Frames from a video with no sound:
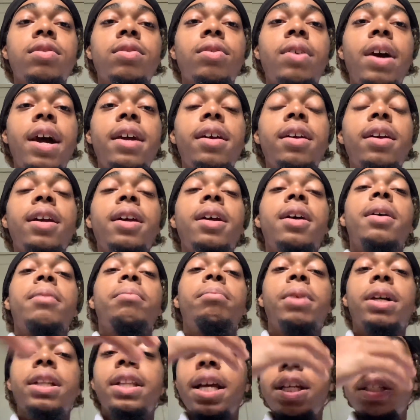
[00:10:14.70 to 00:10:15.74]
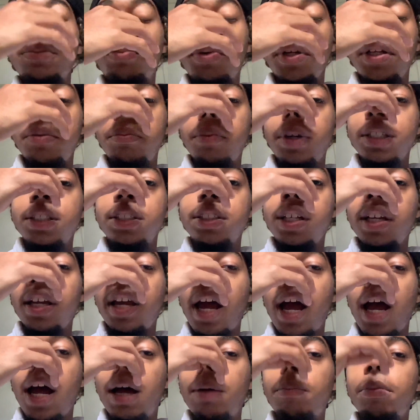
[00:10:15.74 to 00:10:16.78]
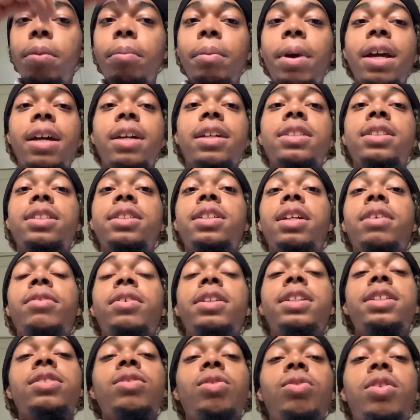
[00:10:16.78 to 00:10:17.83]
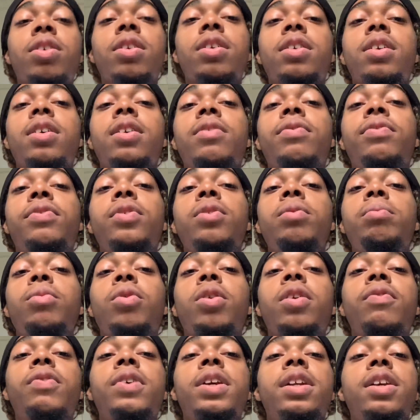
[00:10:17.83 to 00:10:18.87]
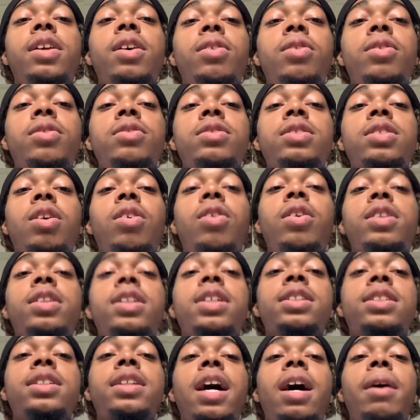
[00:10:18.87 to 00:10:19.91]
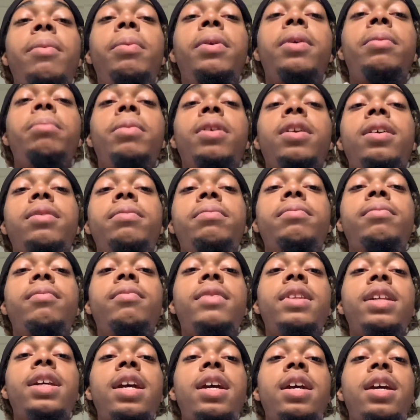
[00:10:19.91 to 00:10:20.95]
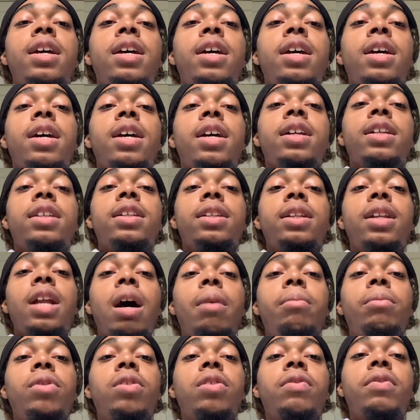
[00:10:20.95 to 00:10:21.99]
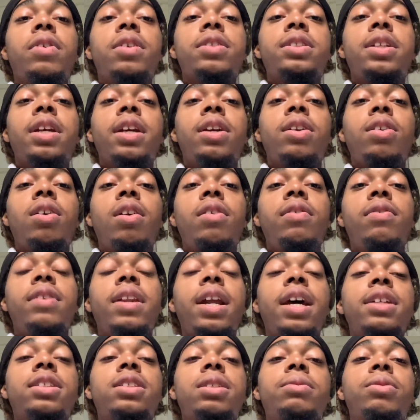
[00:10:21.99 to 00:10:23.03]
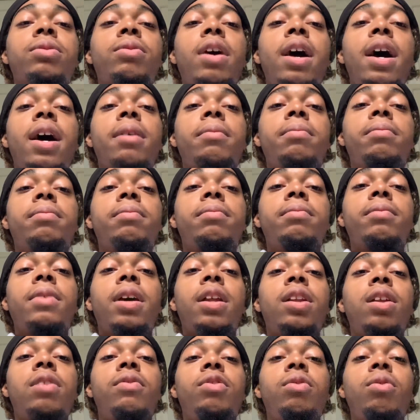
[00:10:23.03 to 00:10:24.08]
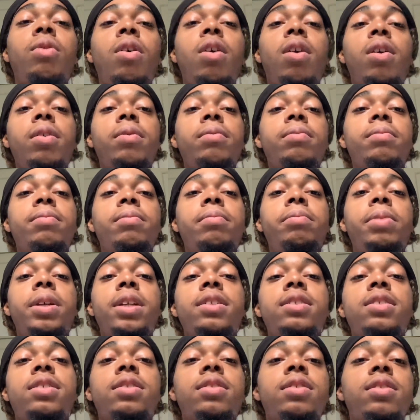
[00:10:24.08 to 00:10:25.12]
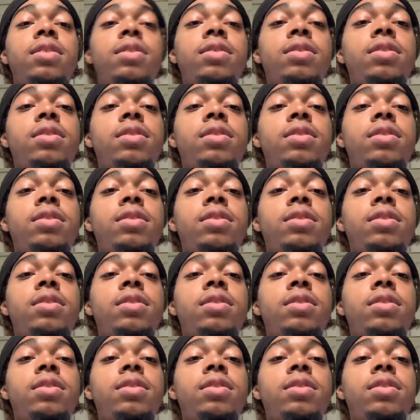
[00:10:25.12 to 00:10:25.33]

Right? But that's pretty much it. I'm going to make a series or a few more videos on this topic. But now I'm Universe taking off. Like, subscribe. I love you all. Peace.